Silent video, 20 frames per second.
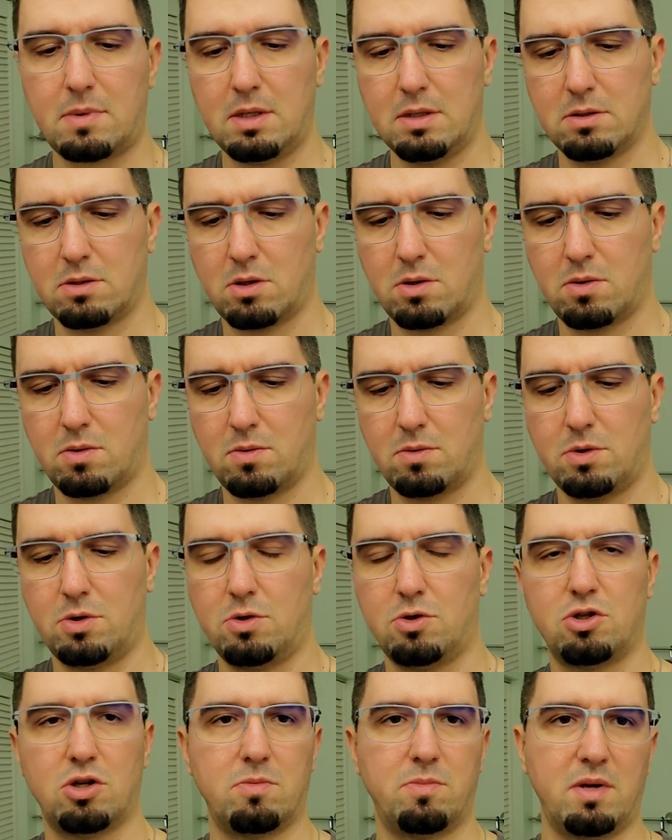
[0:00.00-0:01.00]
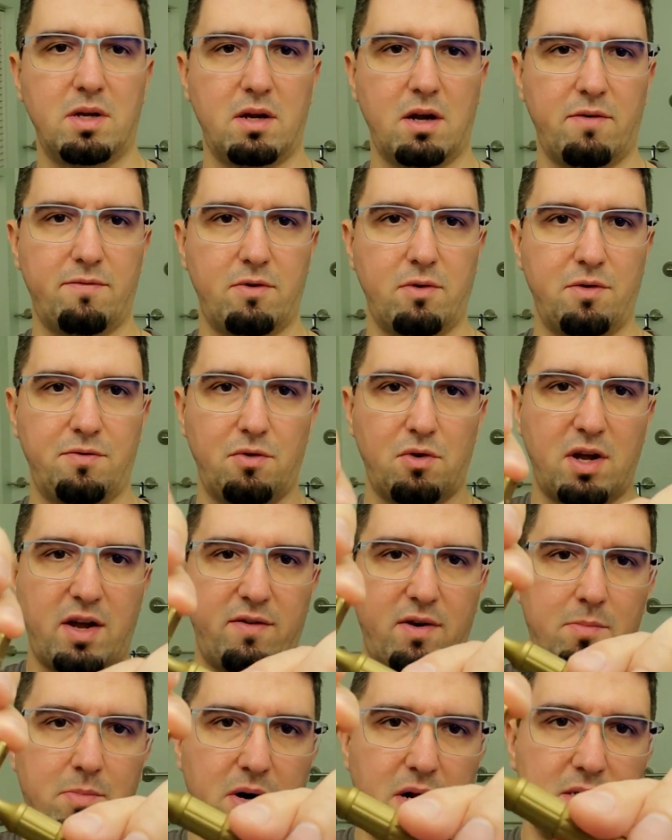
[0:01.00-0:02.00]
so you should be careful if you have
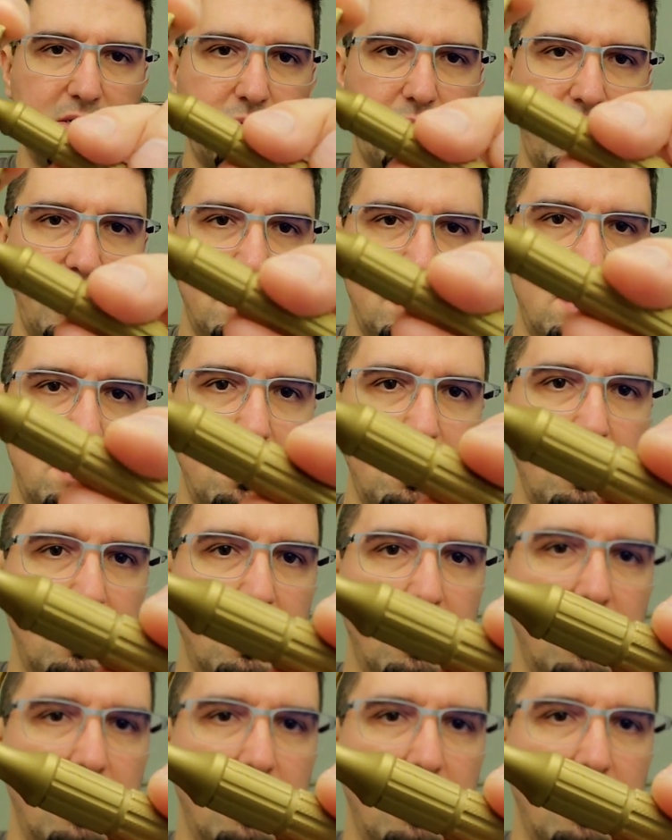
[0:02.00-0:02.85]
a brass razor.